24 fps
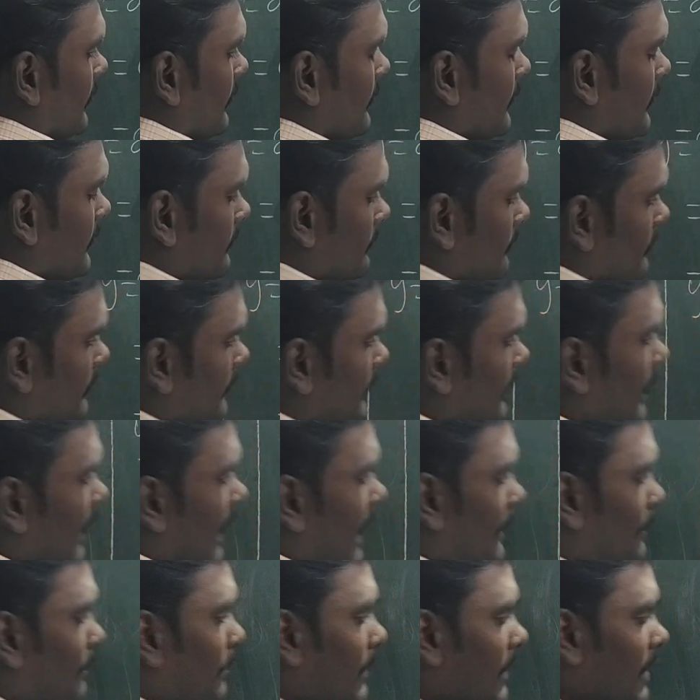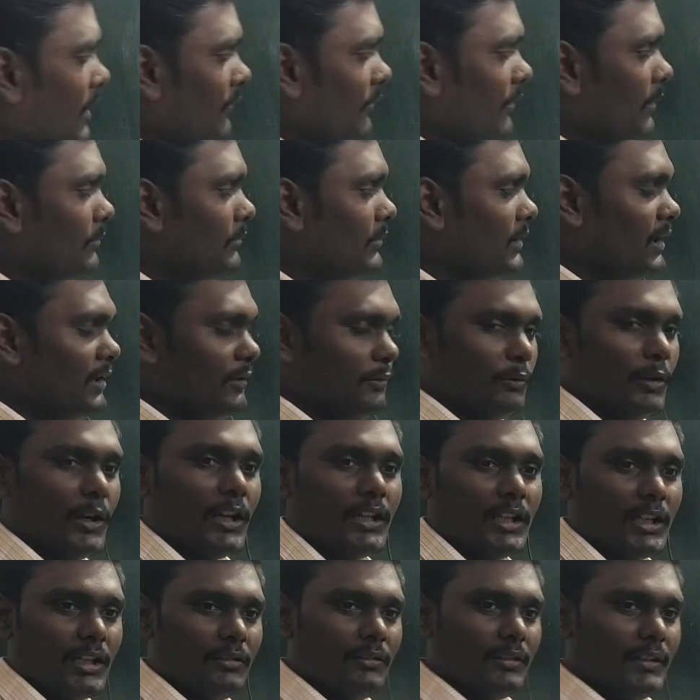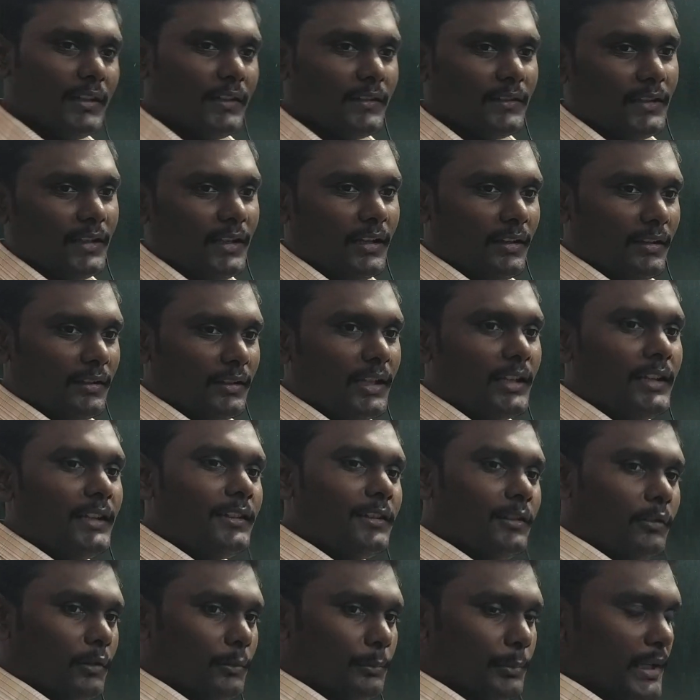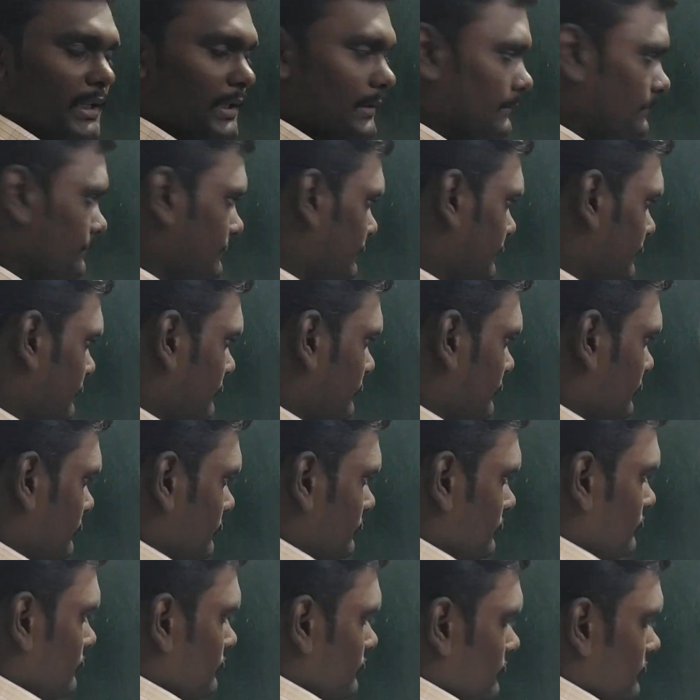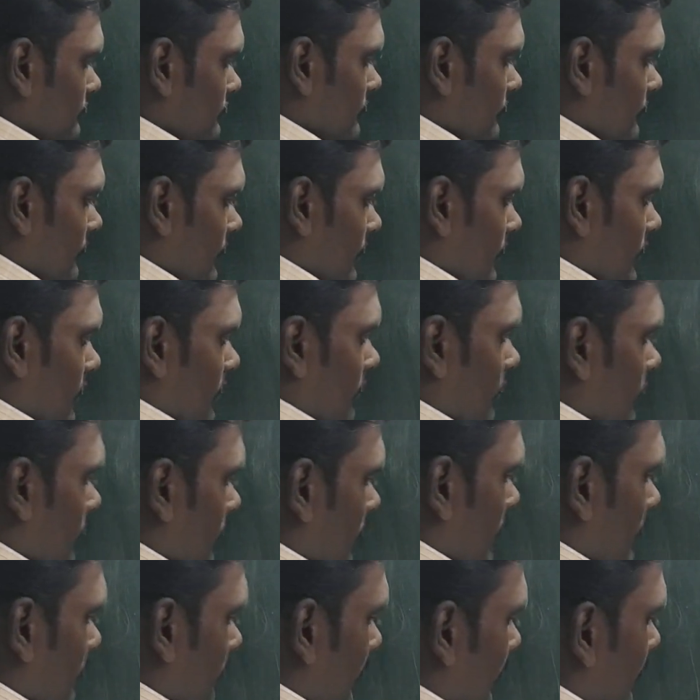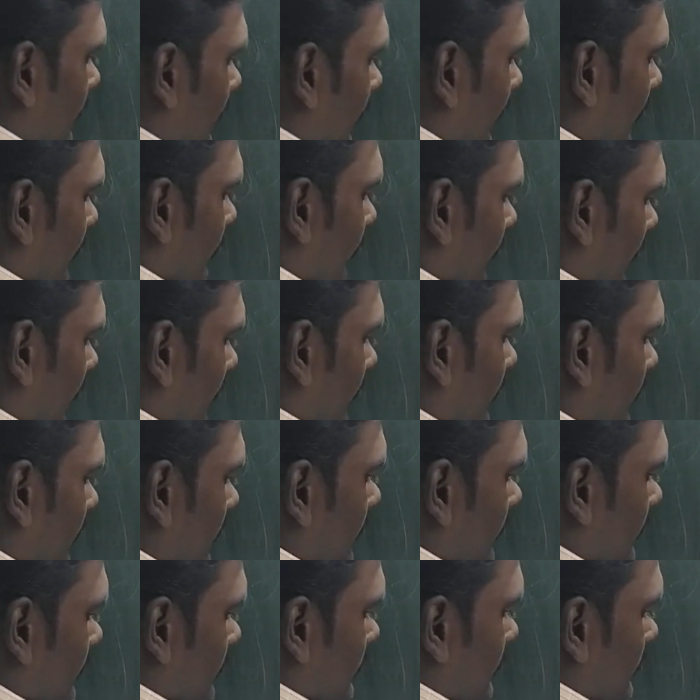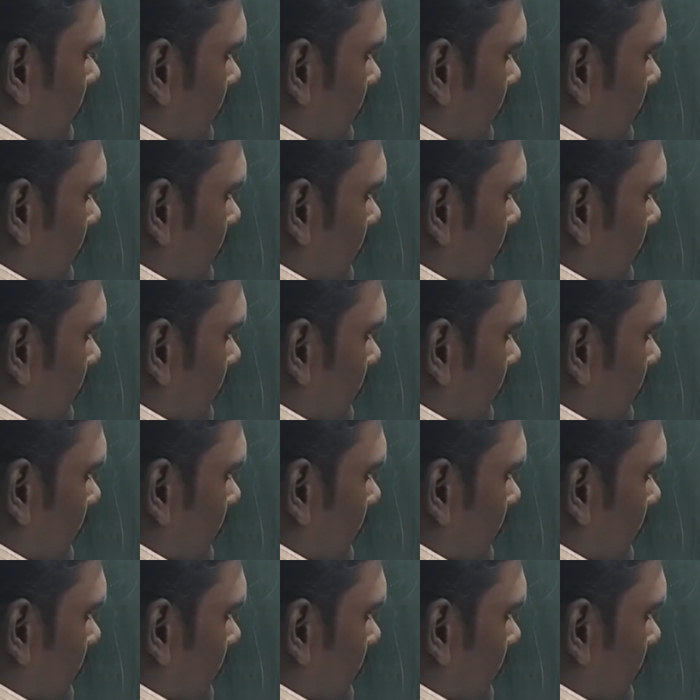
Is it? Apart from that, whatever is there, that is our b. So let me rephrase it.